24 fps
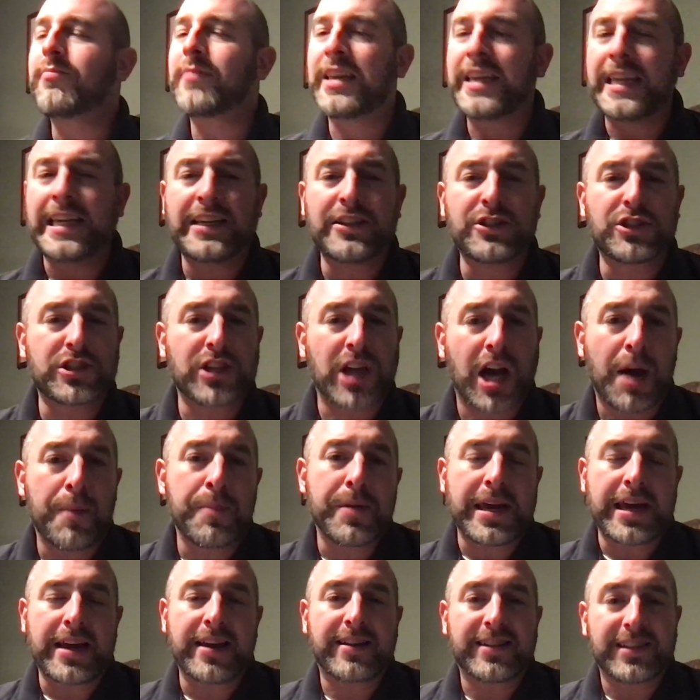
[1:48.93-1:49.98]
He is
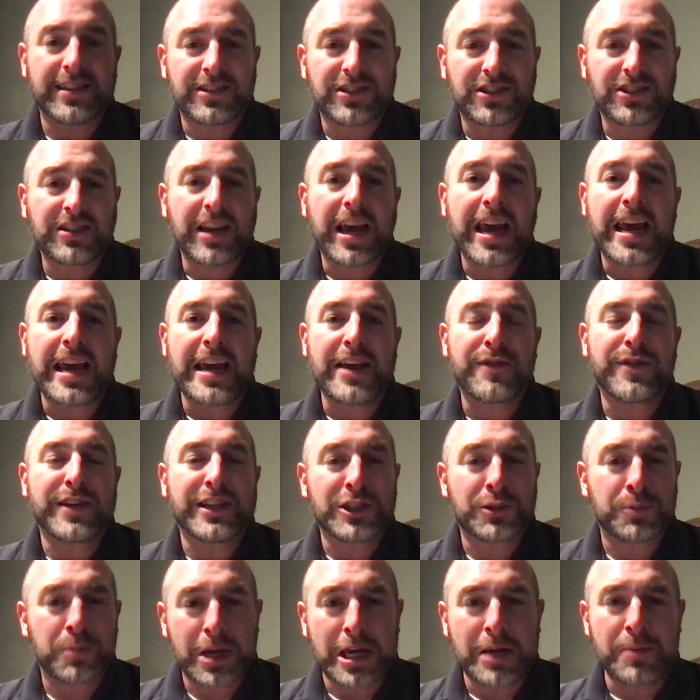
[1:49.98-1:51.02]
coming to save
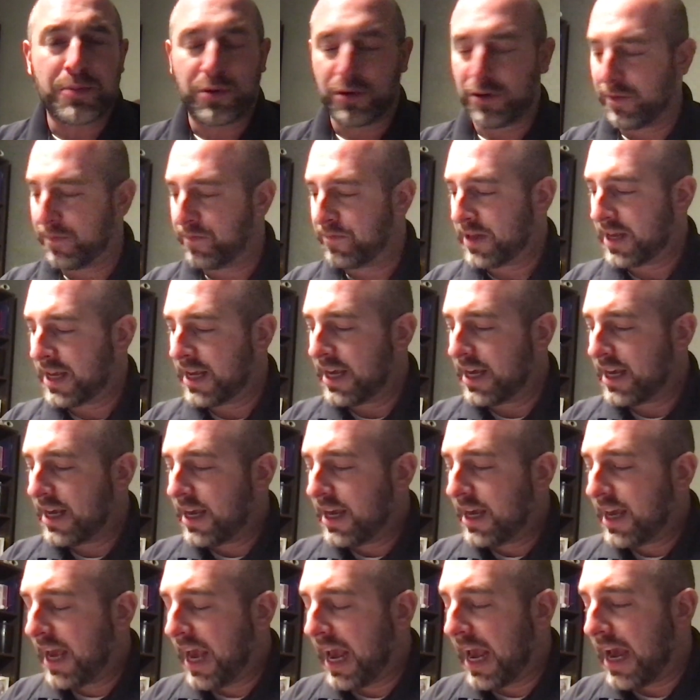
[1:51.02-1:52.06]
His people.
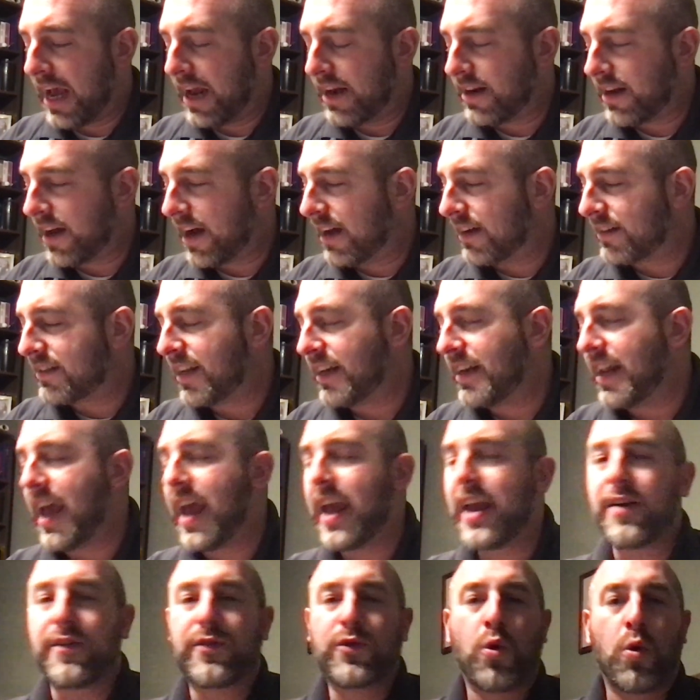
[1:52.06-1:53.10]
And uh,
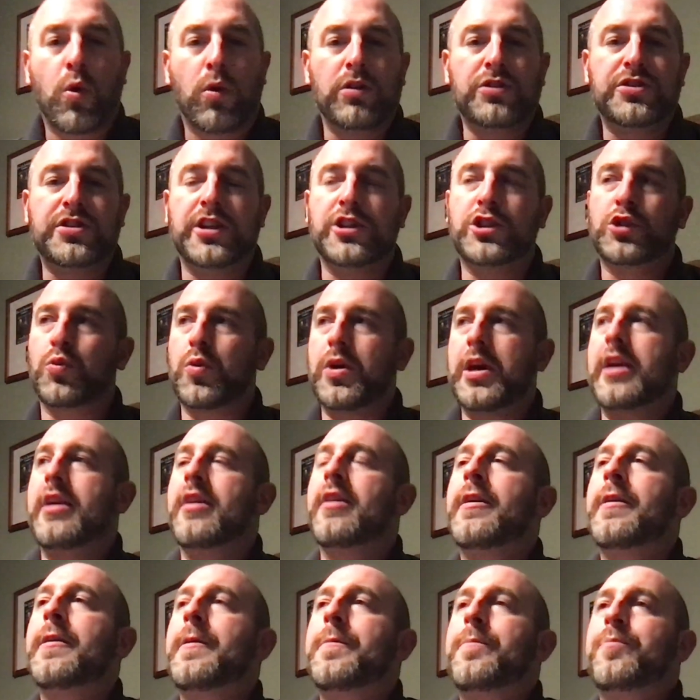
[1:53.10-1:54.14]
today, of course, as we
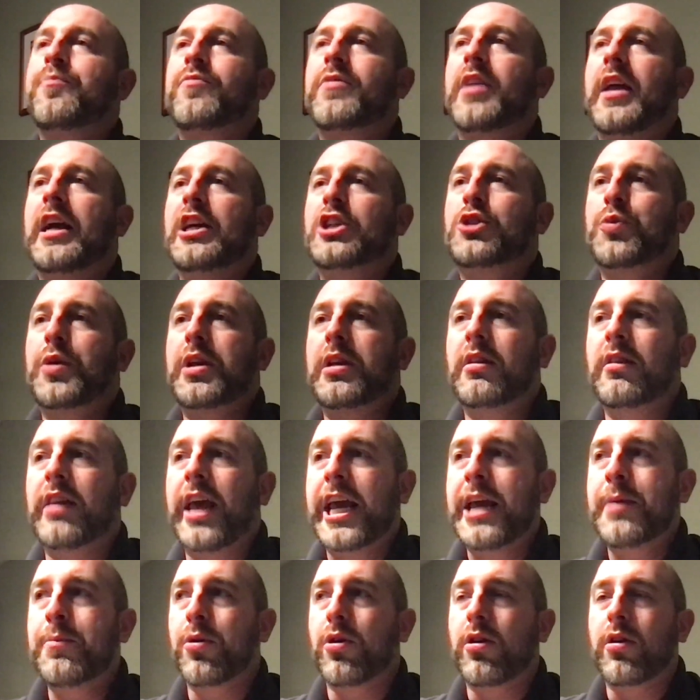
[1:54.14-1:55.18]
as we
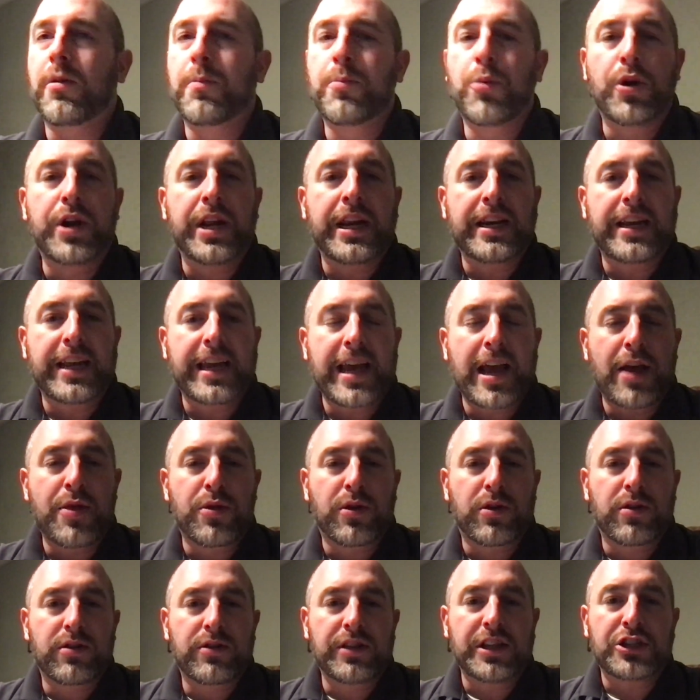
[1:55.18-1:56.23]
labor putting
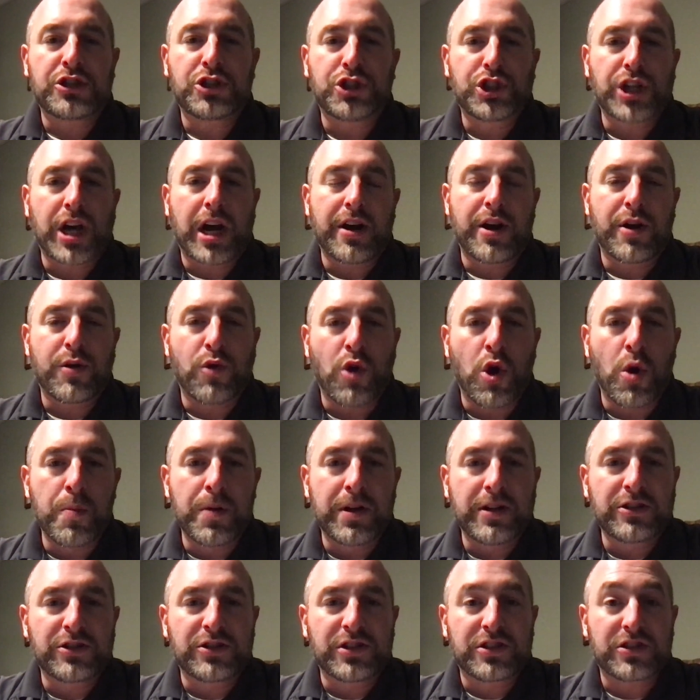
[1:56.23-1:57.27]
together these John and
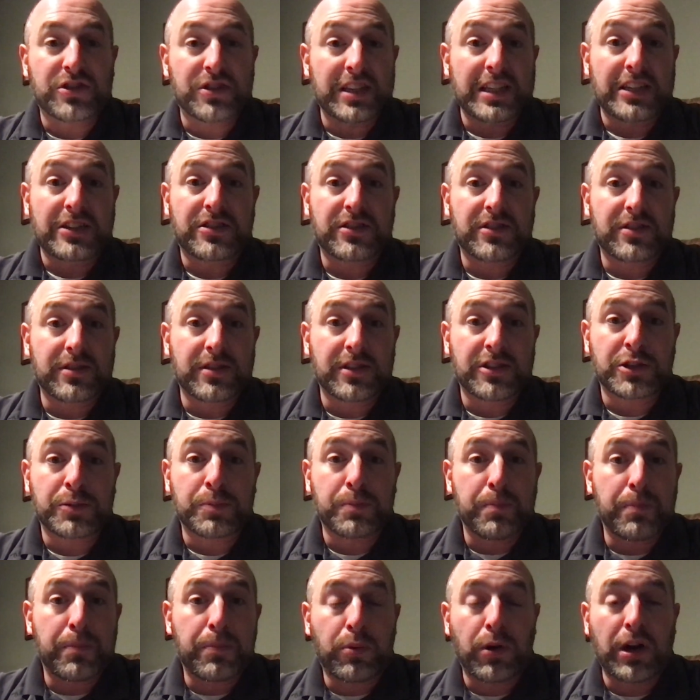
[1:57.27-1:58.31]
Romans, this these this
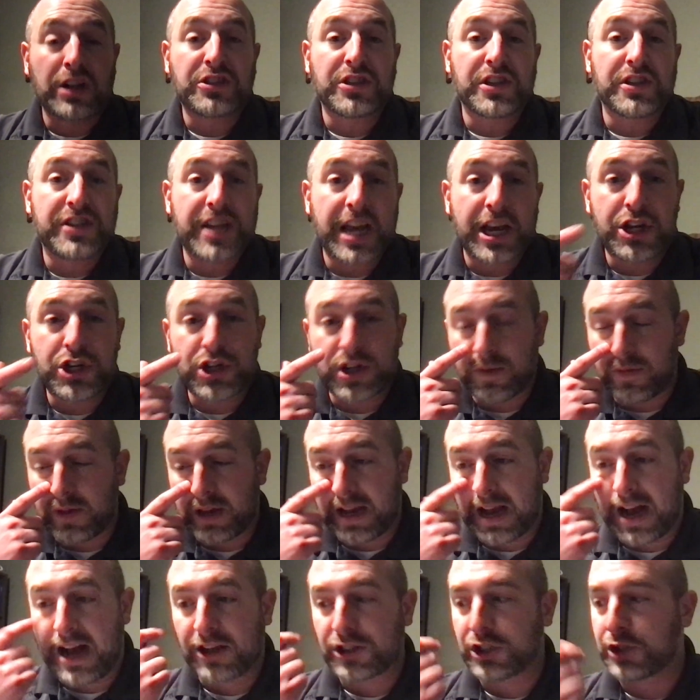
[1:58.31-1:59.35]
presentation of the
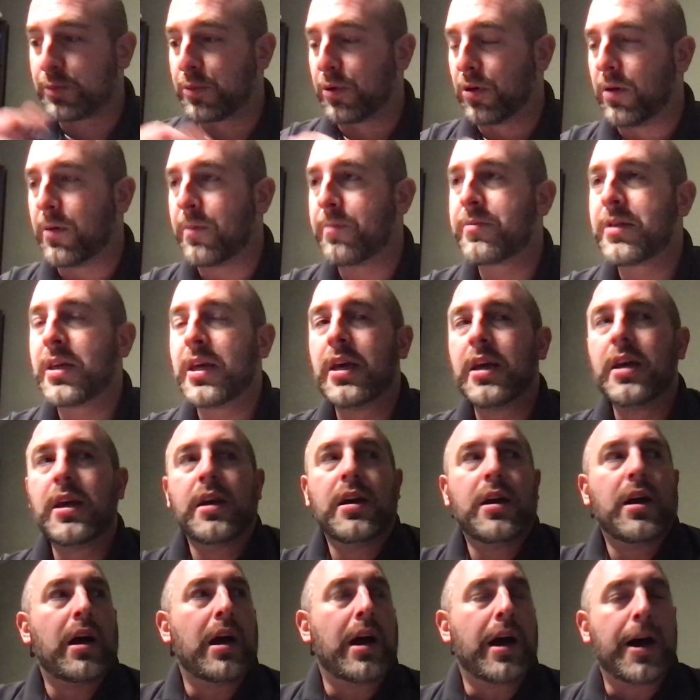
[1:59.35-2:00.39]
gospel,
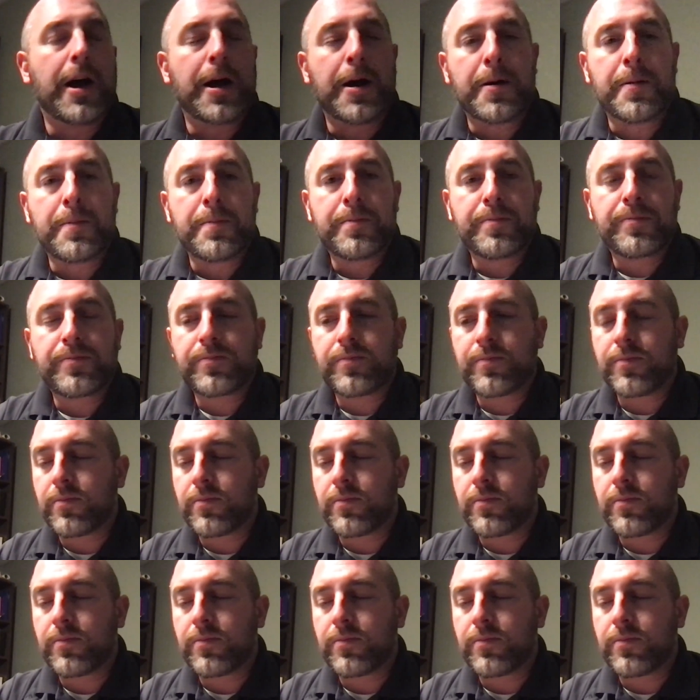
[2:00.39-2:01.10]
um,